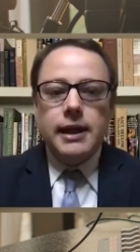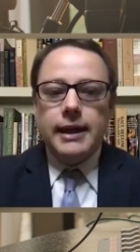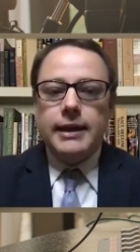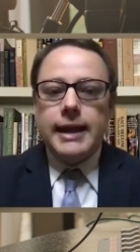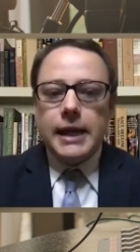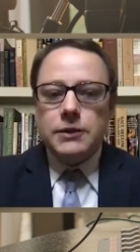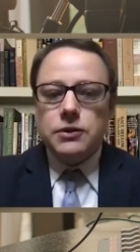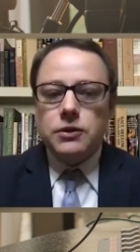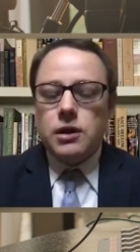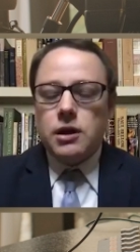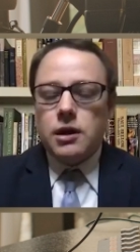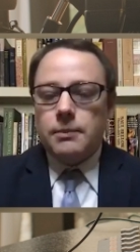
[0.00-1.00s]
and council
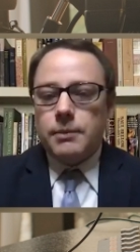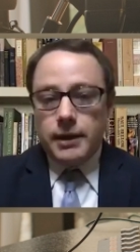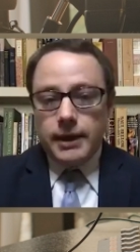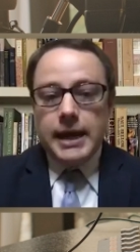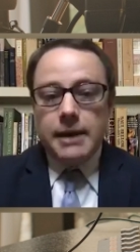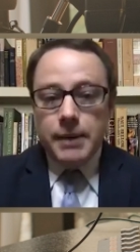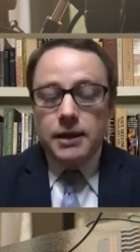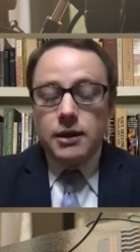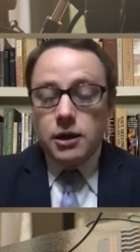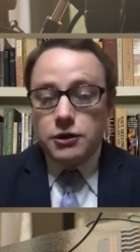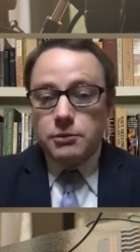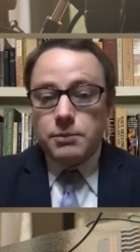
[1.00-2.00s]
com- uh, campaign
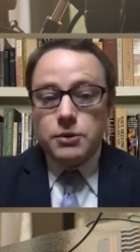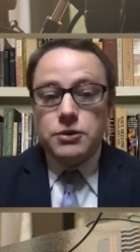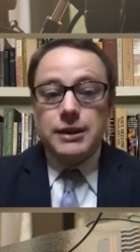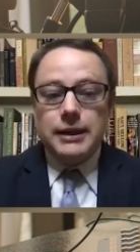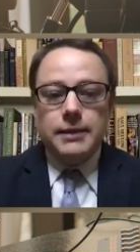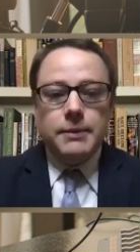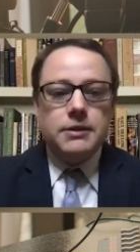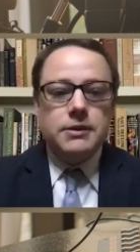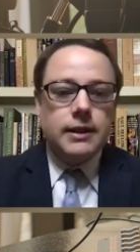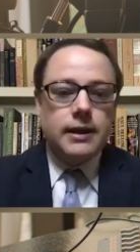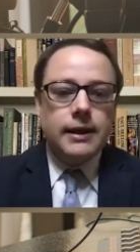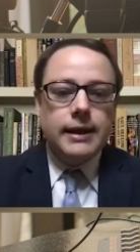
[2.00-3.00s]
contribution limits.